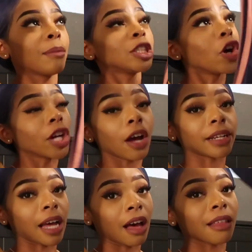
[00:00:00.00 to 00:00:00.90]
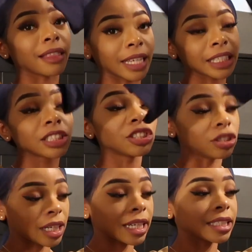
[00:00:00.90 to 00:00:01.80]
I'm gonna tell y'all now, this
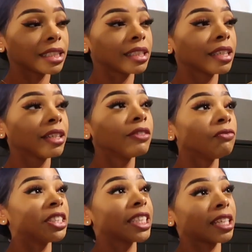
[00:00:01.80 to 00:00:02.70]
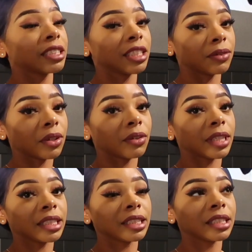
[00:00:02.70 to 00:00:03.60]
dress fits like a 0.
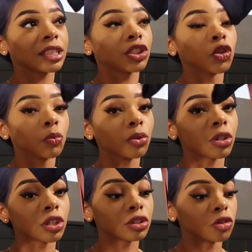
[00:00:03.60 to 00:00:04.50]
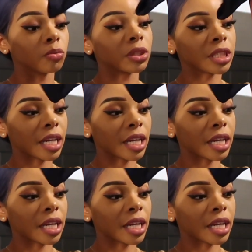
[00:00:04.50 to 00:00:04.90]
This is super, super